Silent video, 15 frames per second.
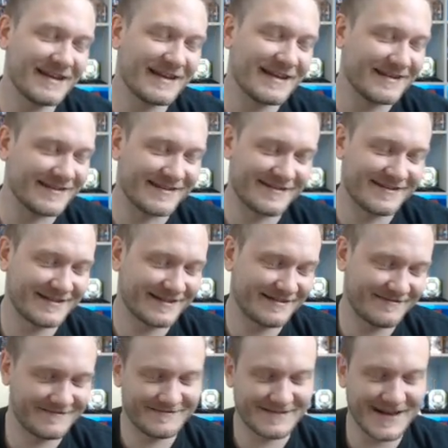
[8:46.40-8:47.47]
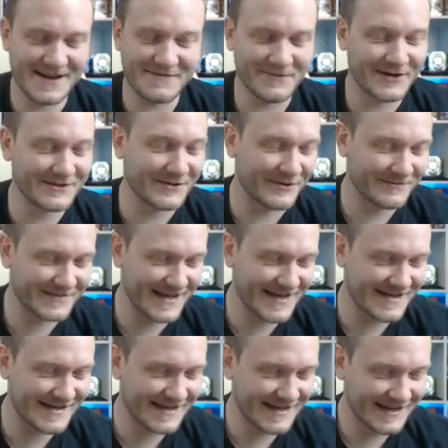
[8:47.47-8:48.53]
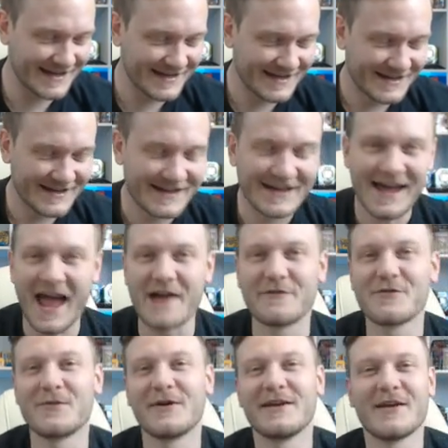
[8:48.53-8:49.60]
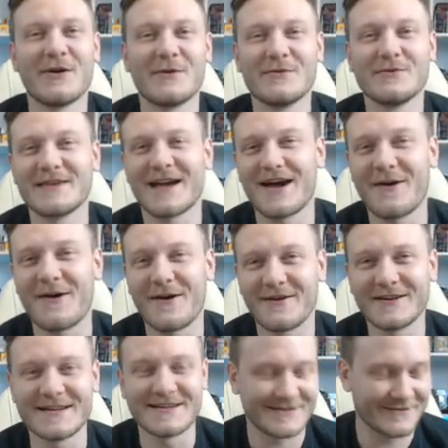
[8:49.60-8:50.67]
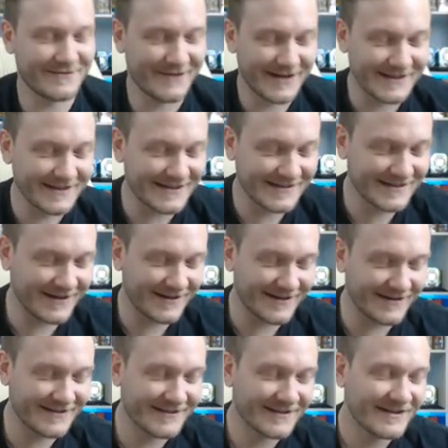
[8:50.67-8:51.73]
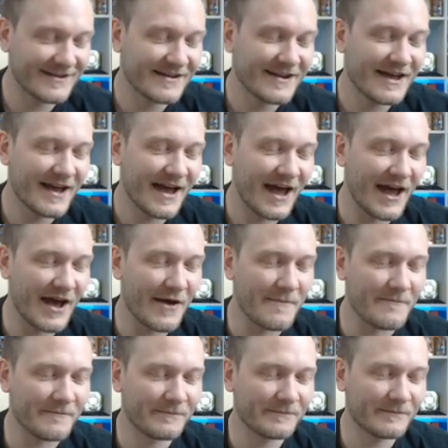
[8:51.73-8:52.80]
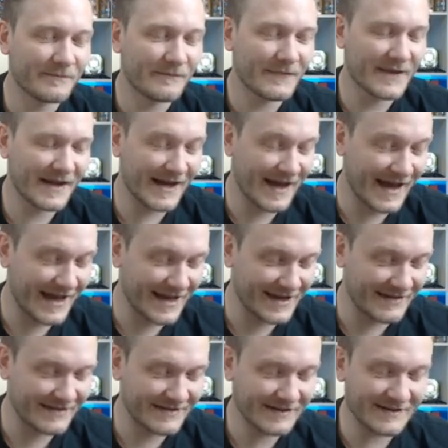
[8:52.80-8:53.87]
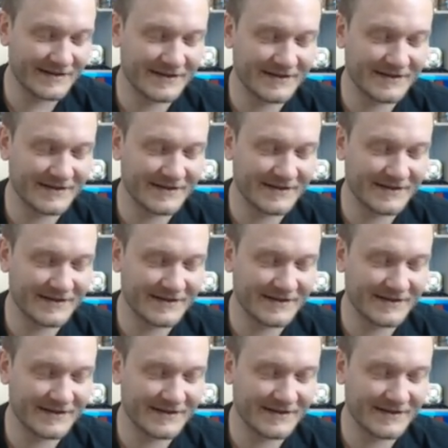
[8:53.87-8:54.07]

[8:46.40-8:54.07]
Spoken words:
is in my top 10? Everyone knows how hard it is to find this card, and